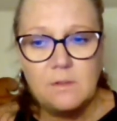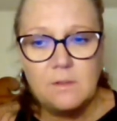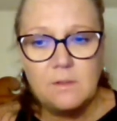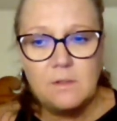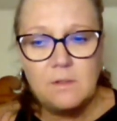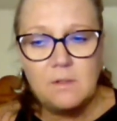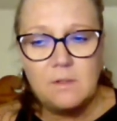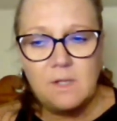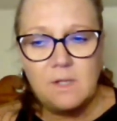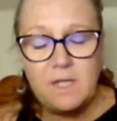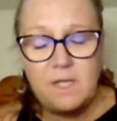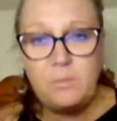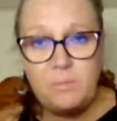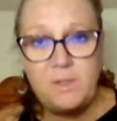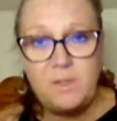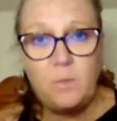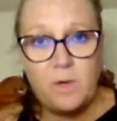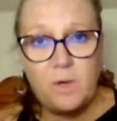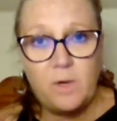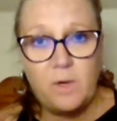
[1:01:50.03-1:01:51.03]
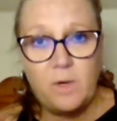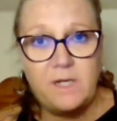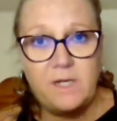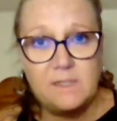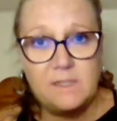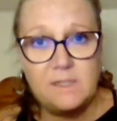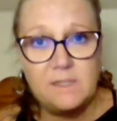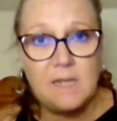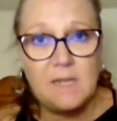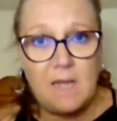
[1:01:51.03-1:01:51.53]
he would be wearing
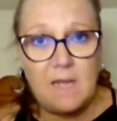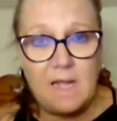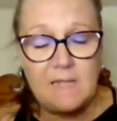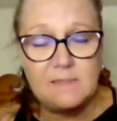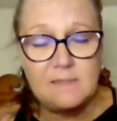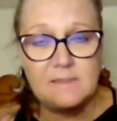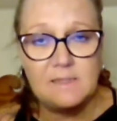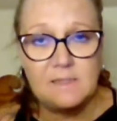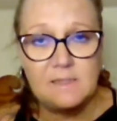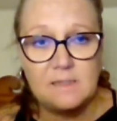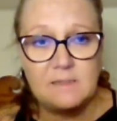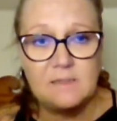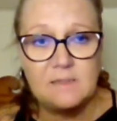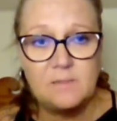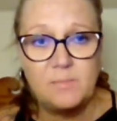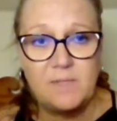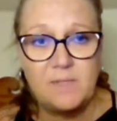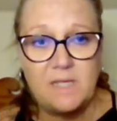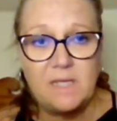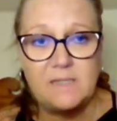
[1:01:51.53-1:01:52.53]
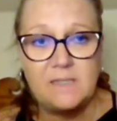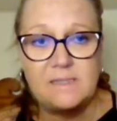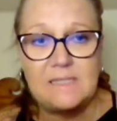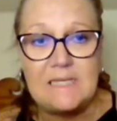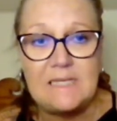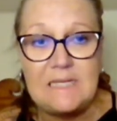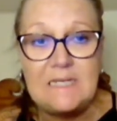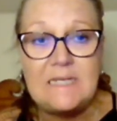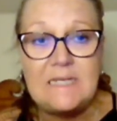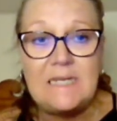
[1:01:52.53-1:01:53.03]
his glasses because
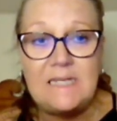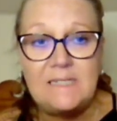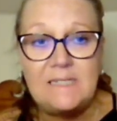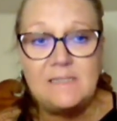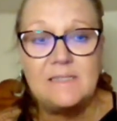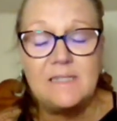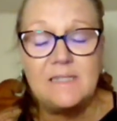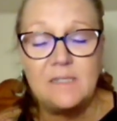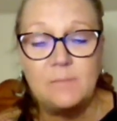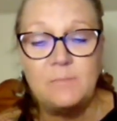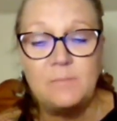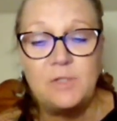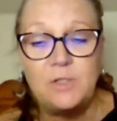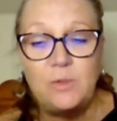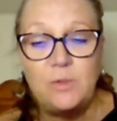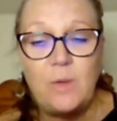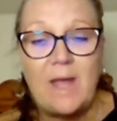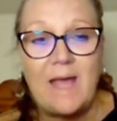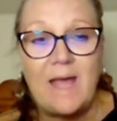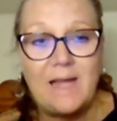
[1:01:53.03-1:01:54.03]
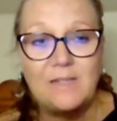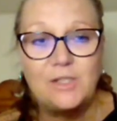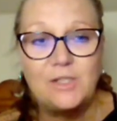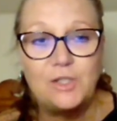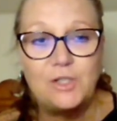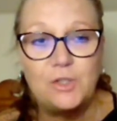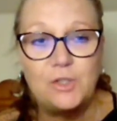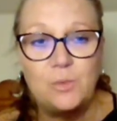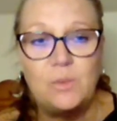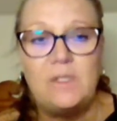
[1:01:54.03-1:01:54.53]
he needs them to
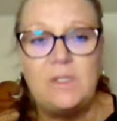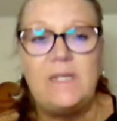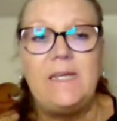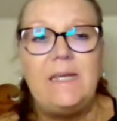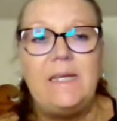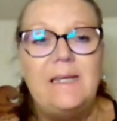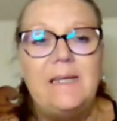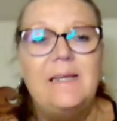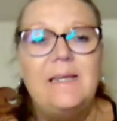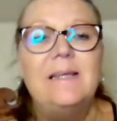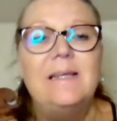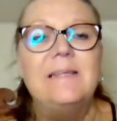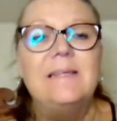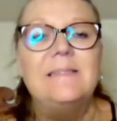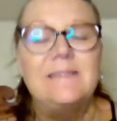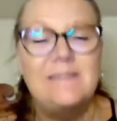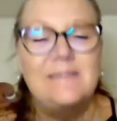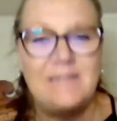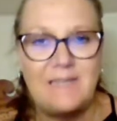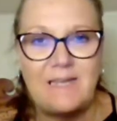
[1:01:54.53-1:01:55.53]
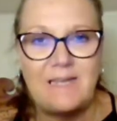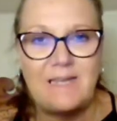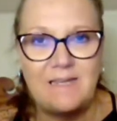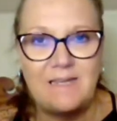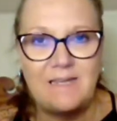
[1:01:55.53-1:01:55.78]
actually see.